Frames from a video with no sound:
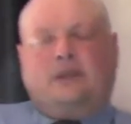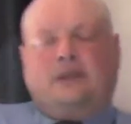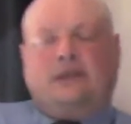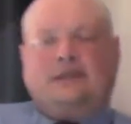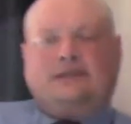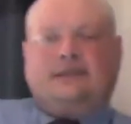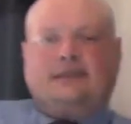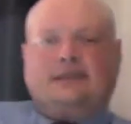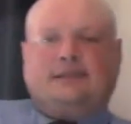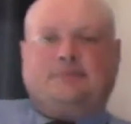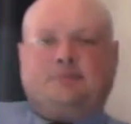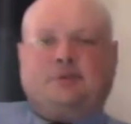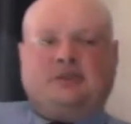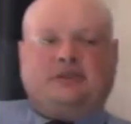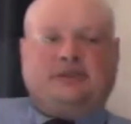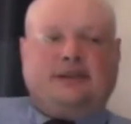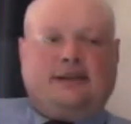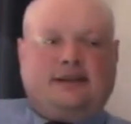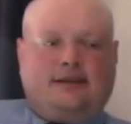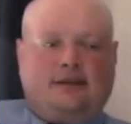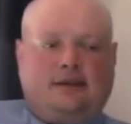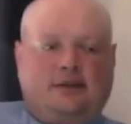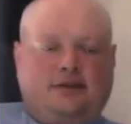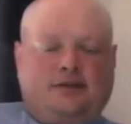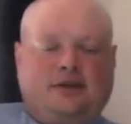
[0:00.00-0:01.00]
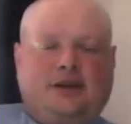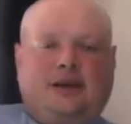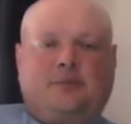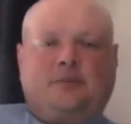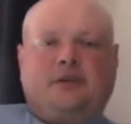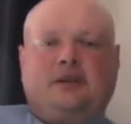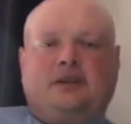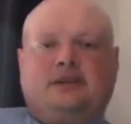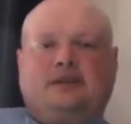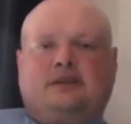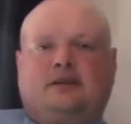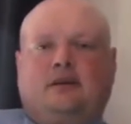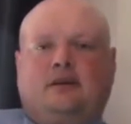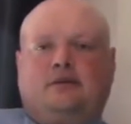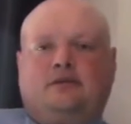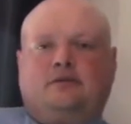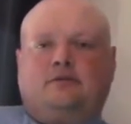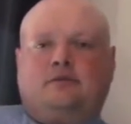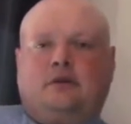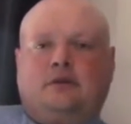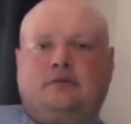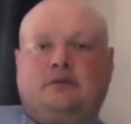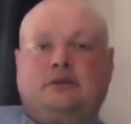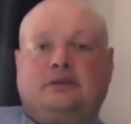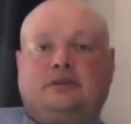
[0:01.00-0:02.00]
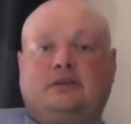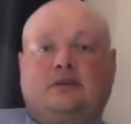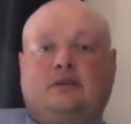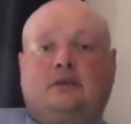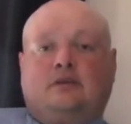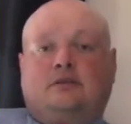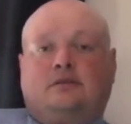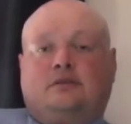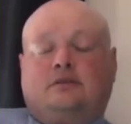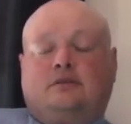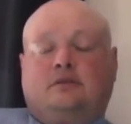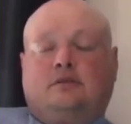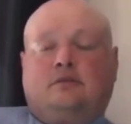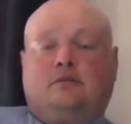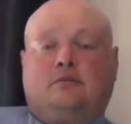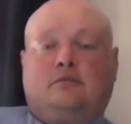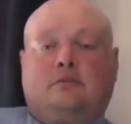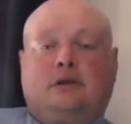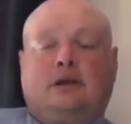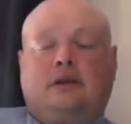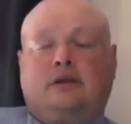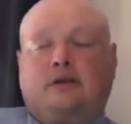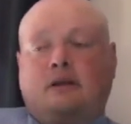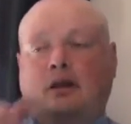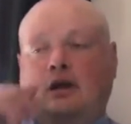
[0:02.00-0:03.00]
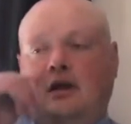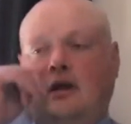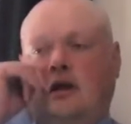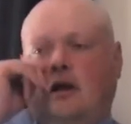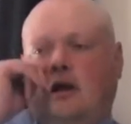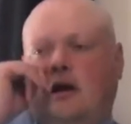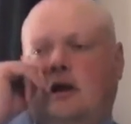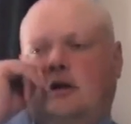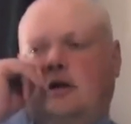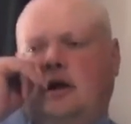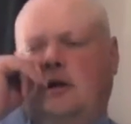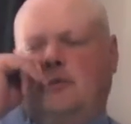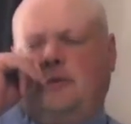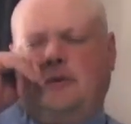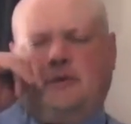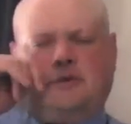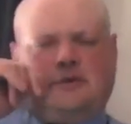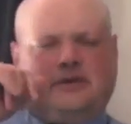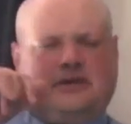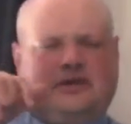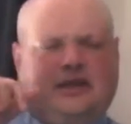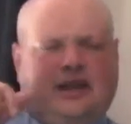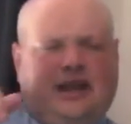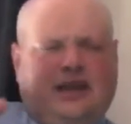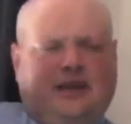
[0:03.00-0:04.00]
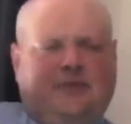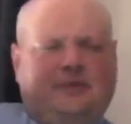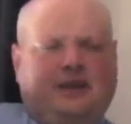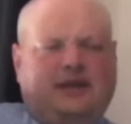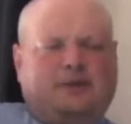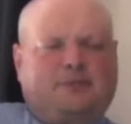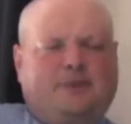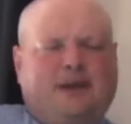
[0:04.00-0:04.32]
This particular chap in who wrote this article, and I can't remember his name.